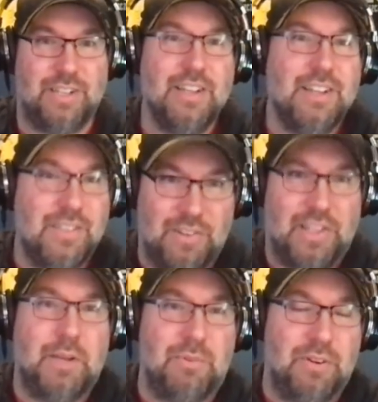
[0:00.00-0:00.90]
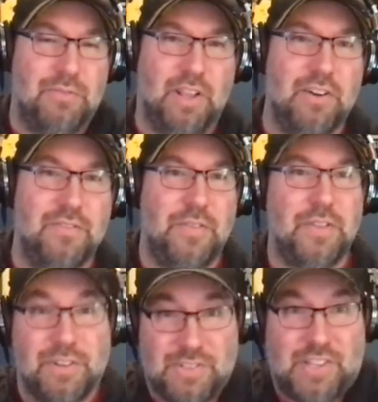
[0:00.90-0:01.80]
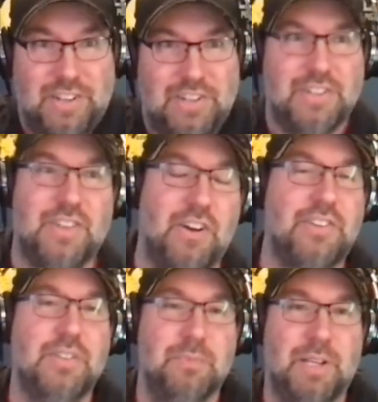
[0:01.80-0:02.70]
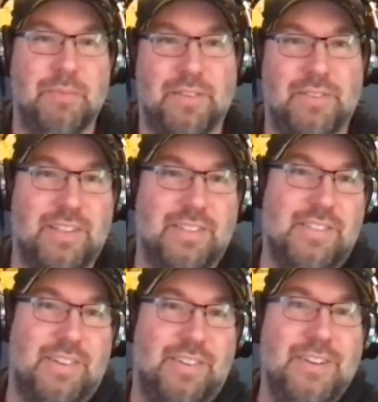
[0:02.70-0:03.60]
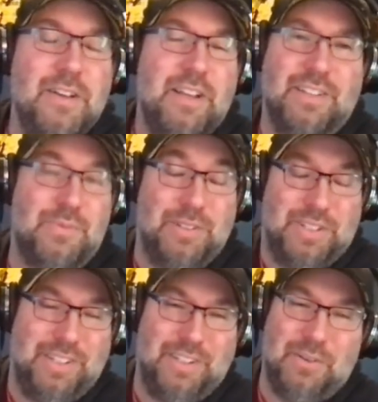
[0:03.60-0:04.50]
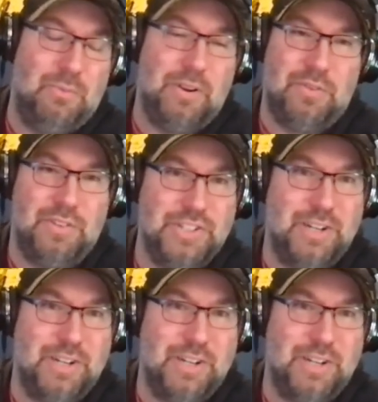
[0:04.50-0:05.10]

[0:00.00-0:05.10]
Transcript: their labor of love that they're excited to talk to me about this. Right. So it's really a wonderful job.